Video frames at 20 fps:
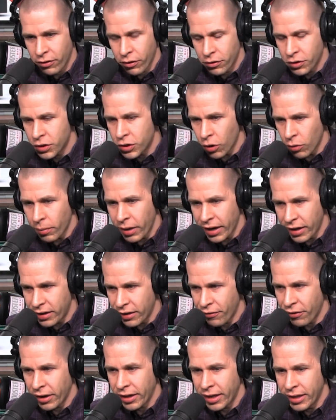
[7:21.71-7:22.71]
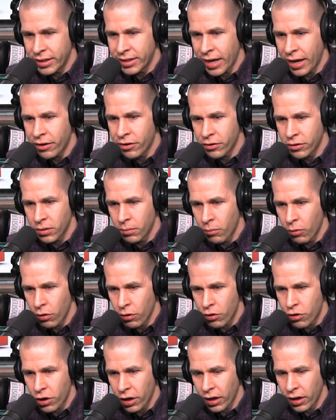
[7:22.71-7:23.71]
There's so many different contenders
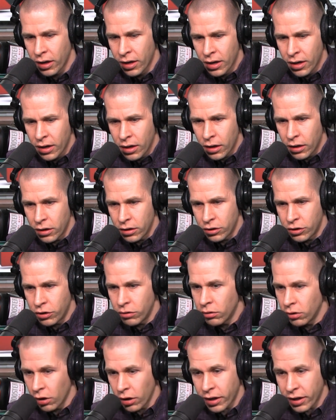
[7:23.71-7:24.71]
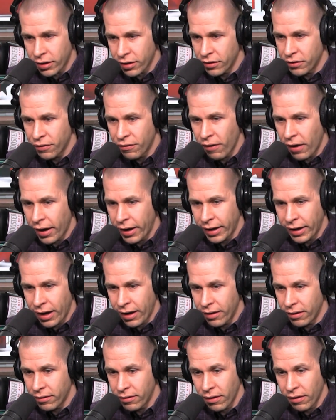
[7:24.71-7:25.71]
emerging. Do you look at this fight
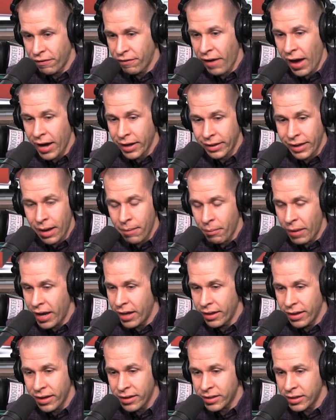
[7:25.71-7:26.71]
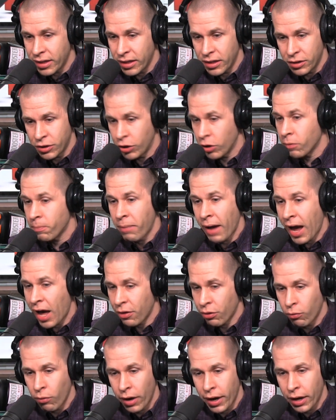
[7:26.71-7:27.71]
as a fact that, man, this is your
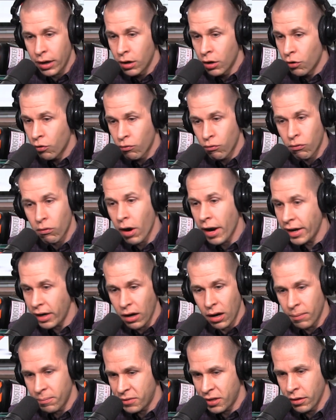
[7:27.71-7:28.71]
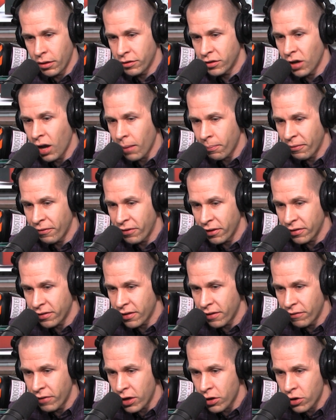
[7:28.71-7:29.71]
pathway right up to the top of this
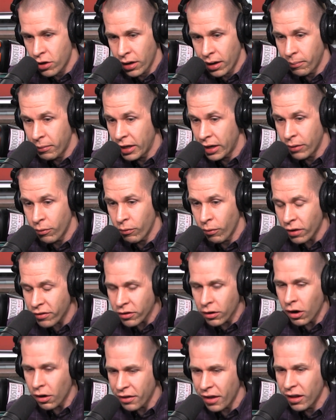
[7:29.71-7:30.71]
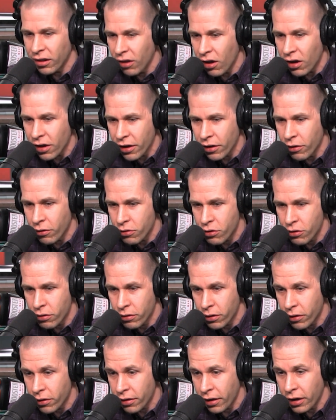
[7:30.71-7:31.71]
division? I mean, it wasn't all that long ago,
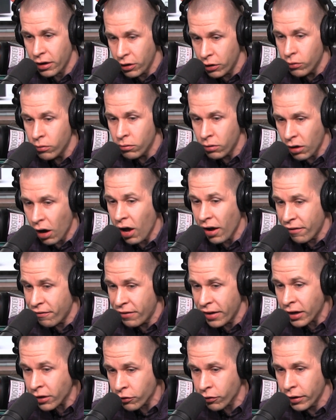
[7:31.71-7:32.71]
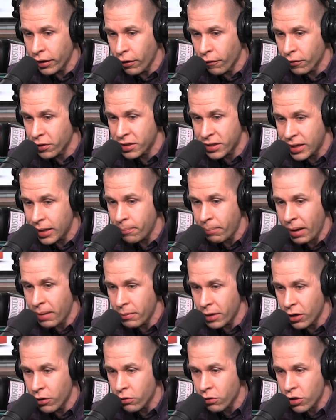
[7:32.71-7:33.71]
Junior, that you got a victory over Stipe
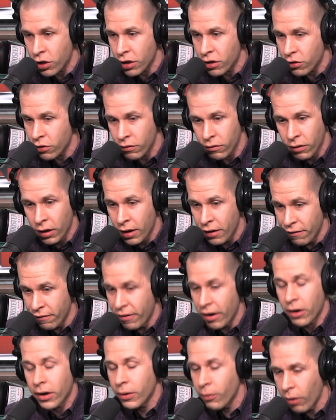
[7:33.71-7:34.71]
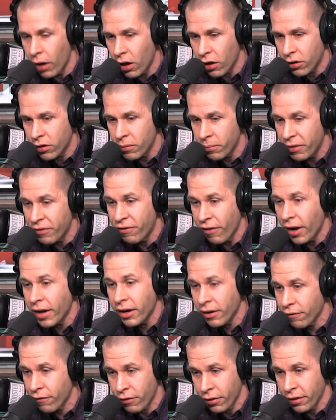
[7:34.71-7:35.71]
Miocic, who very well could be
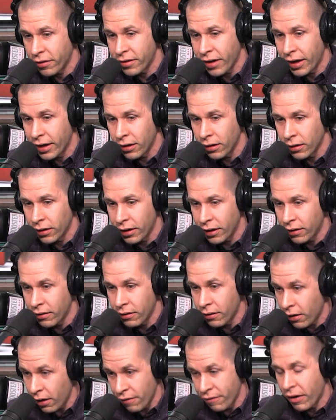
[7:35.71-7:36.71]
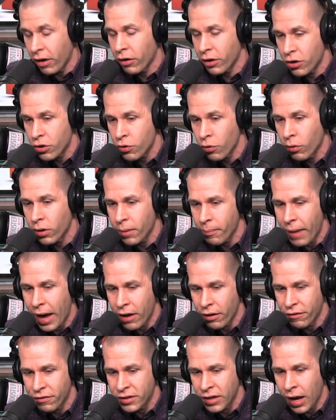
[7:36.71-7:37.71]
fighting for the title in a very short
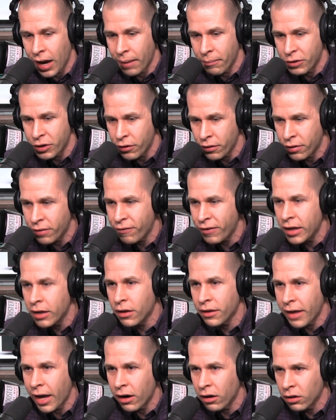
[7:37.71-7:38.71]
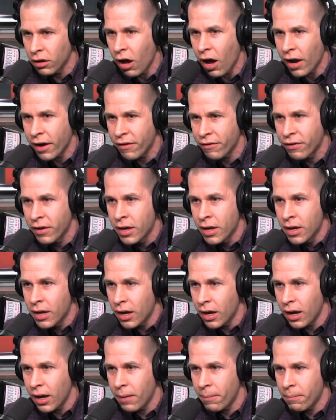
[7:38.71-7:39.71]
amount of time. Do you feel that a lot of
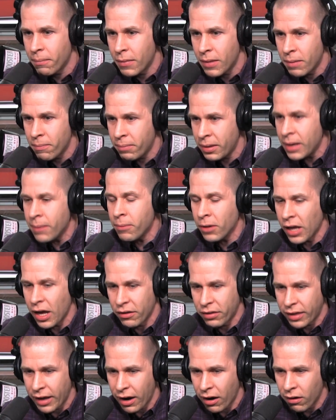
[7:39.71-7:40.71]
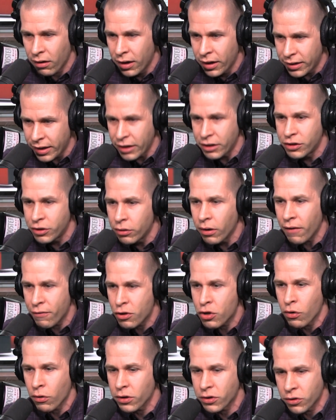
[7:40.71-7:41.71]
uh, people out there, they do have
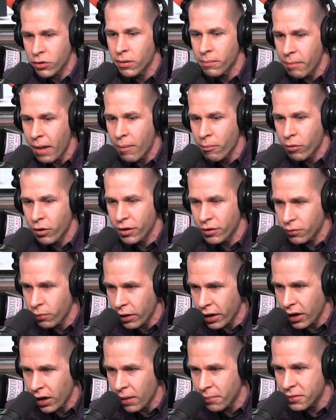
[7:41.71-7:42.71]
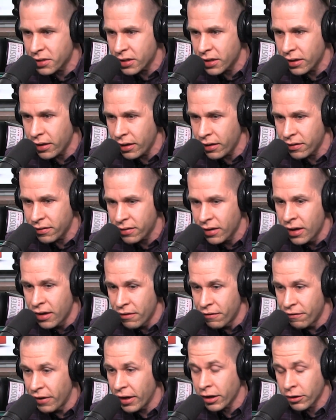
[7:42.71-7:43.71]
short term memories when it comes to these
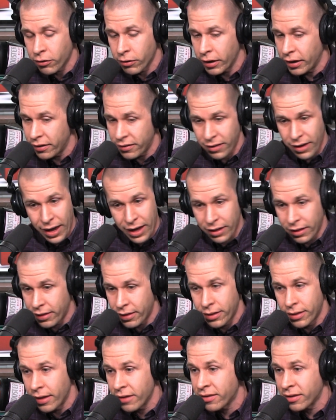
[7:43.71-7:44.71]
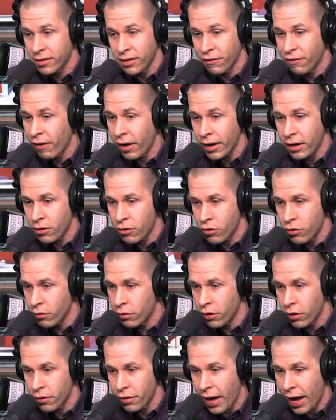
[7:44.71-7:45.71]
victories. And this is a fight,
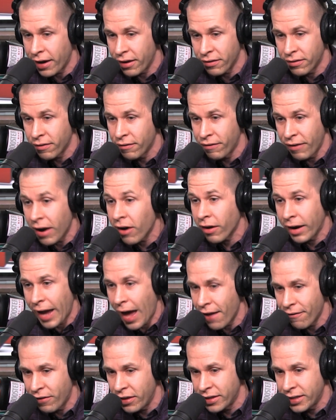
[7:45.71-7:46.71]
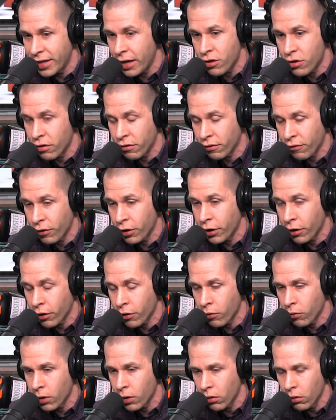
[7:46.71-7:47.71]
Junior, that is very advantageous for your
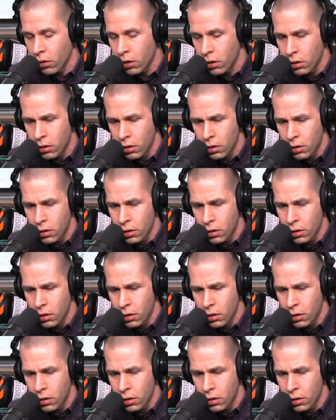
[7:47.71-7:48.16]
career.